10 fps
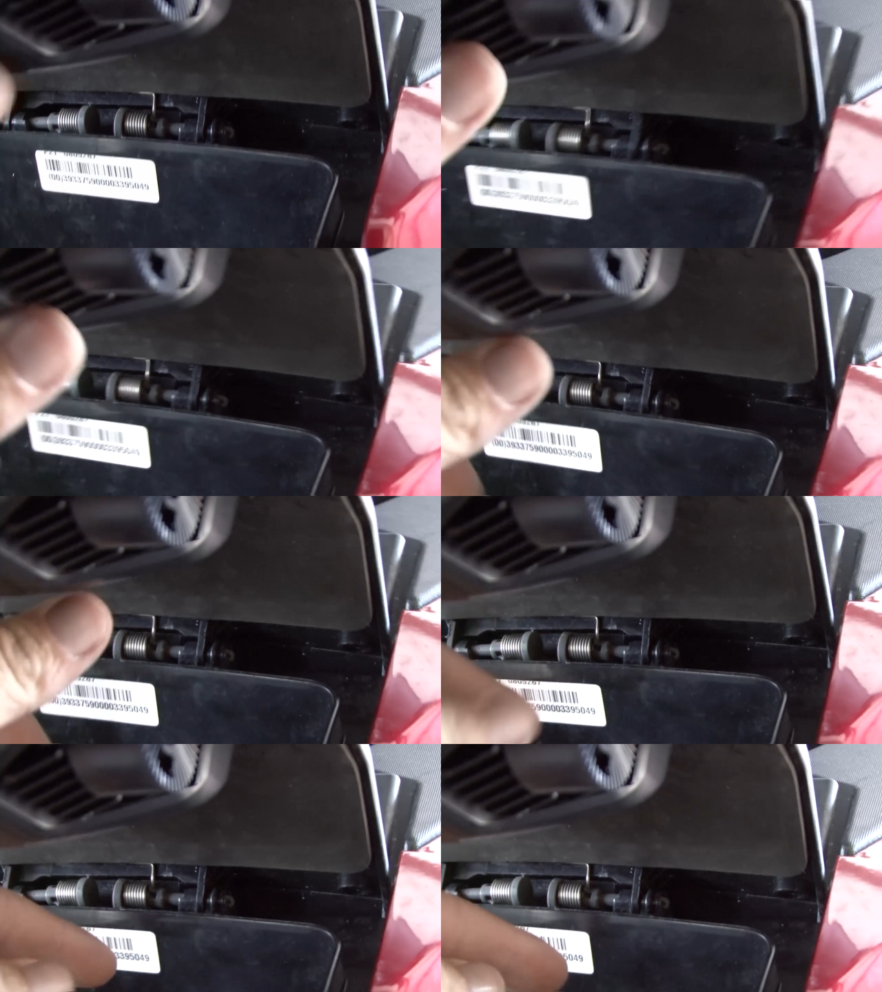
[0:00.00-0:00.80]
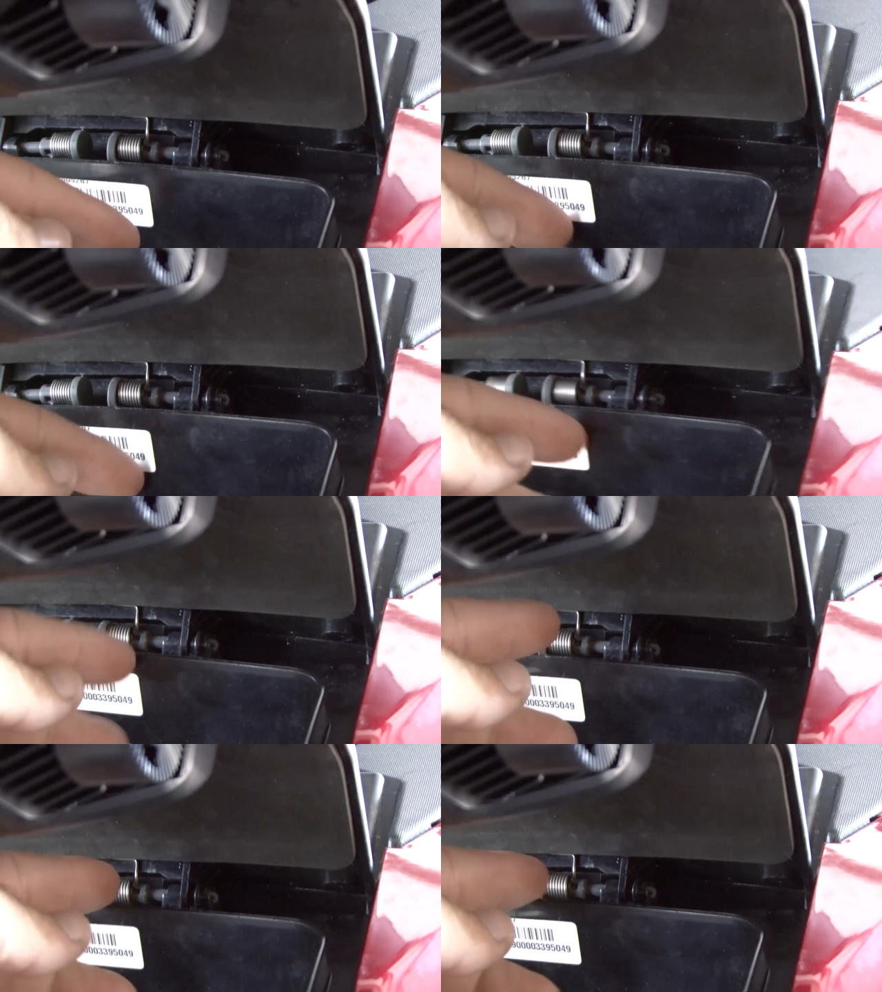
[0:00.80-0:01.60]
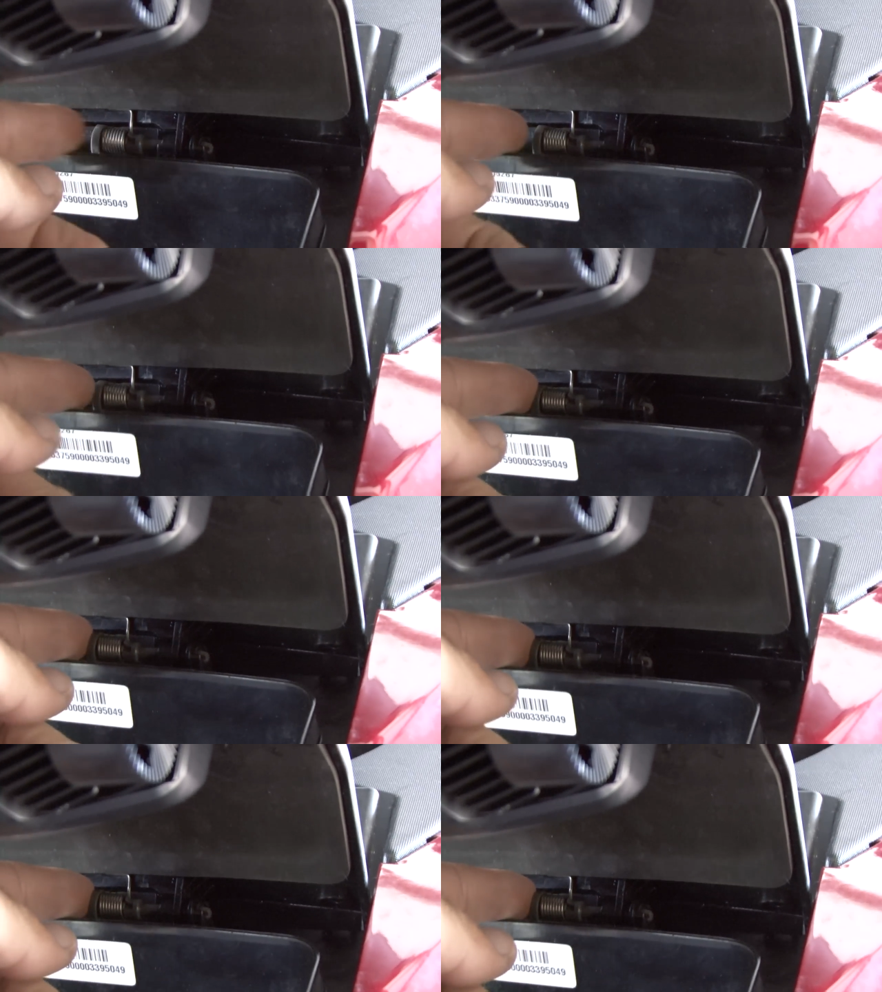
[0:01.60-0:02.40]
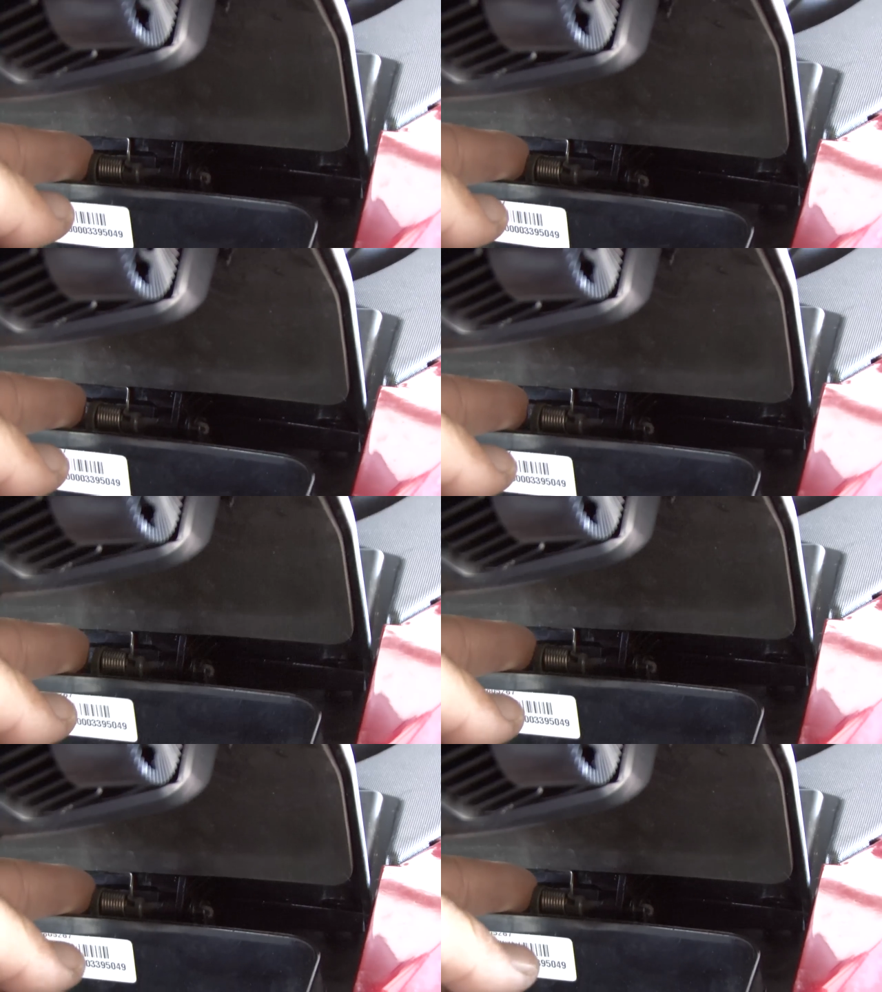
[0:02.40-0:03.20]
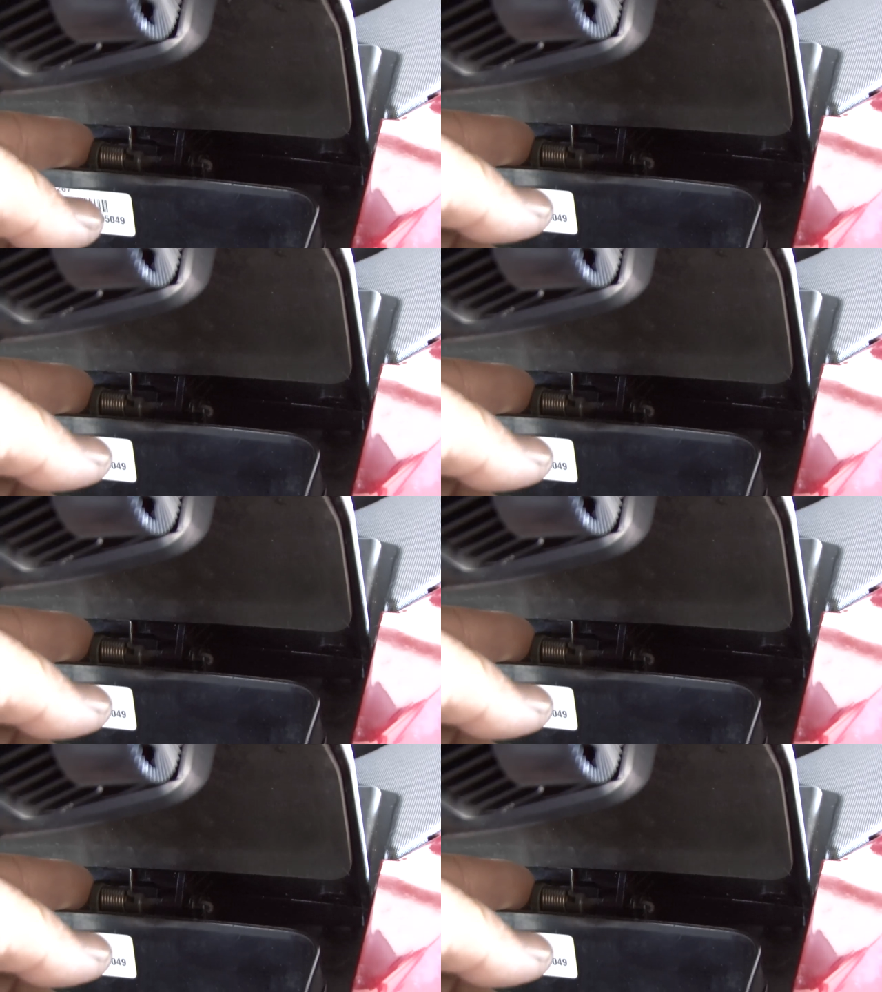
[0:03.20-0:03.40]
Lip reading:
Nobody's mouth can be seen.